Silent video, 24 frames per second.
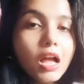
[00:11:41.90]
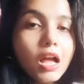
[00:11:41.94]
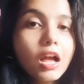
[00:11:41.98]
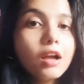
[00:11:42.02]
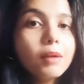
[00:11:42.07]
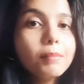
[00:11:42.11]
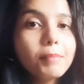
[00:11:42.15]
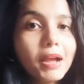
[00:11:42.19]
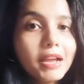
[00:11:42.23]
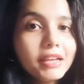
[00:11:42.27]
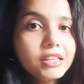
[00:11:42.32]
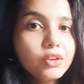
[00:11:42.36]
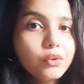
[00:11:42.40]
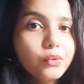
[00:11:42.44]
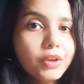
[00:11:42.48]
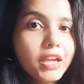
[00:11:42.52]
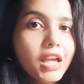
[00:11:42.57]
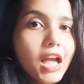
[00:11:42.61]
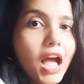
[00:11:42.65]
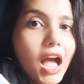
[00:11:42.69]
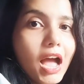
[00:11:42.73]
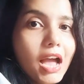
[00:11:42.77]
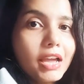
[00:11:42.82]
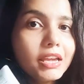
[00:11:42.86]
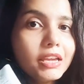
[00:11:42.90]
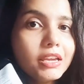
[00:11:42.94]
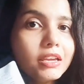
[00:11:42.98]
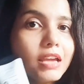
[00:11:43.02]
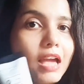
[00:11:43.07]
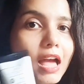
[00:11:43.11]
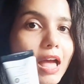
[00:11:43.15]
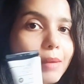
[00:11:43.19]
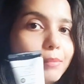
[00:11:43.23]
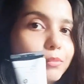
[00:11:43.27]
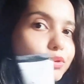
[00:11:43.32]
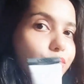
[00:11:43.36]
By the way, I
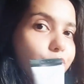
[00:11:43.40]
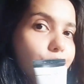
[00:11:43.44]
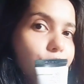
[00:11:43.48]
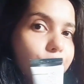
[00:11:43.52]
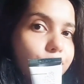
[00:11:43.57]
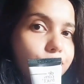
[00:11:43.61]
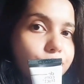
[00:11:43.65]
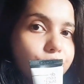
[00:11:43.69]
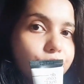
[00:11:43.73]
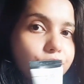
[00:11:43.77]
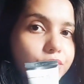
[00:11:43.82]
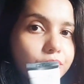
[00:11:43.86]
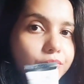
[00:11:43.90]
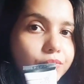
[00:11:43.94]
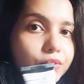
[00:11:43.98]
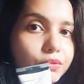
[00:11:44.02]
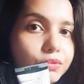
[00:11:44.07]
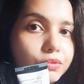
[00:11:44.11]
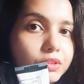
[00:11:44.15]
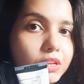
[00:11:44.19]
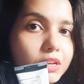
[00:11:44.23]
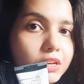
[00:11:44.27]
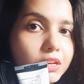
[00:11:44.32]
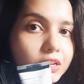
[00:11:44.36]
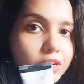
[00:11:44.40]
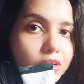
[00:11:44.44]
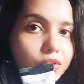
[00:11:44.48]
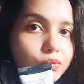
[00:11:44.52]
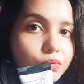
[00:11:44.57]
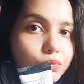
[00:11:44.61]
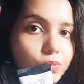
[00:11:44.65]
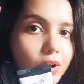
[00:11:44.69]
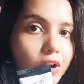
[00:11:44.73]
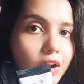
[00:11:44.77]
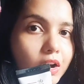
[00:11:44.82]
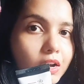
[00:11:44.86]
am going to review the new
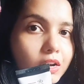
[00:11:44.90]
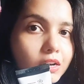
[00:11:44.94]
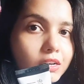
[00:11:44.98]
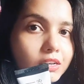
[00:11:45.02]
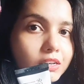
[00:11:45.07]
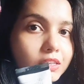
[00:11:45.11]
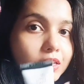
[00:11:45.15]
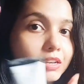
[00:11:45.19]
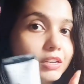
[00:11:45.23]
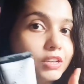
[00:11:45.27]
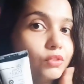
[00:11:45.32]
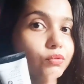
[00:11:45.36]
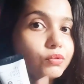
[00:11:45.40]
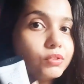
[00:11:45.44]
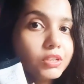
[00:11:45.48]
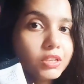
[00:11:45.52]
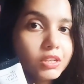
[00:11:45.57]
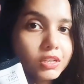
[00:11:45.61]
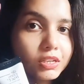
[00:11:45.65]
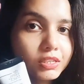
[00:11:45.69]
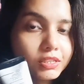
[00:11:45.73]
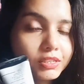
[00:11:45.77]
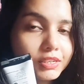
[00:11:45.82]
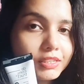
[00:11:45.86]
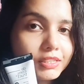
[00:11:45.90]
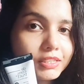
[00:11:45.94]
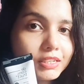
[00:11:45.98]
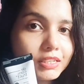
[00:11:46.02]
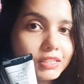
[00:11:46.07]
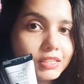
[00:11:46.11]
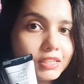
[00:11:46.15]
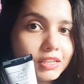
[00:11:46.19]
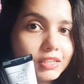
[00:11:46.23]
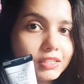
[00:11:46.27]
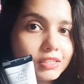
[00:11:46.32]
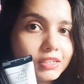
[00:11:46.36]
one, the new Deconstruct Gel
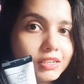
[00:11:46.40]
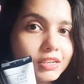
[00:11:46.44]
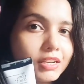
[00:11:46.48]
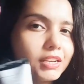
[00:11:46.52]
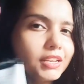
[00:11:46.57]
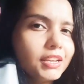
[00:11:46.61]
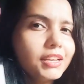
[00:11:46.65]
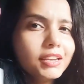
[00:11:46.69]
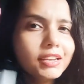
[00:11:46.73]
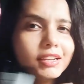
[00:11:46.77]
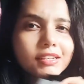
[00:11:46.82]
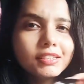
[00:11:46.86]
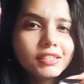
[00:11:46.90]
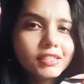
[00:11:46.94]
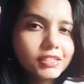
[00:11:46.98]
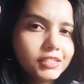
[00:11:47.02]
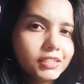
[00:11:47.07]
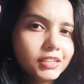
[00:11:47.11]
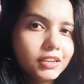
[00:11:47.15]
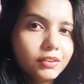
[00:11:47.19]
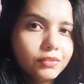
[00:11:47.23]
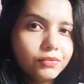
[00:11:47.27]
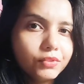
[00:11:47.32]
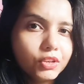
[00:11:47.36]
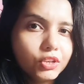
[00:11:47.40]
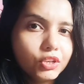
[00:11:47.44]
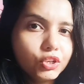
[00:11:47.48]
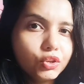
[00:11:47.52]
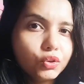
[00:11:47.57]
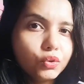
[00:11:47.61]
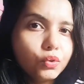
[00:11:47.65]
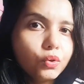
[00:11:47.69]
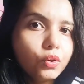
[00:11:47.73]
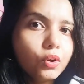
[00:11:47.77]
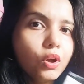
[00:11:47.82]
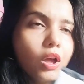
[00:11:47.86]
Sunscreen, in a detailed
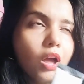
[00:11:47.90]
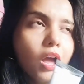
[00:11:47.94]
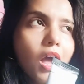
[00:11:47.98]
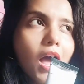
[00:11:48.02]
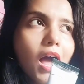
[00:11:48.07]
video.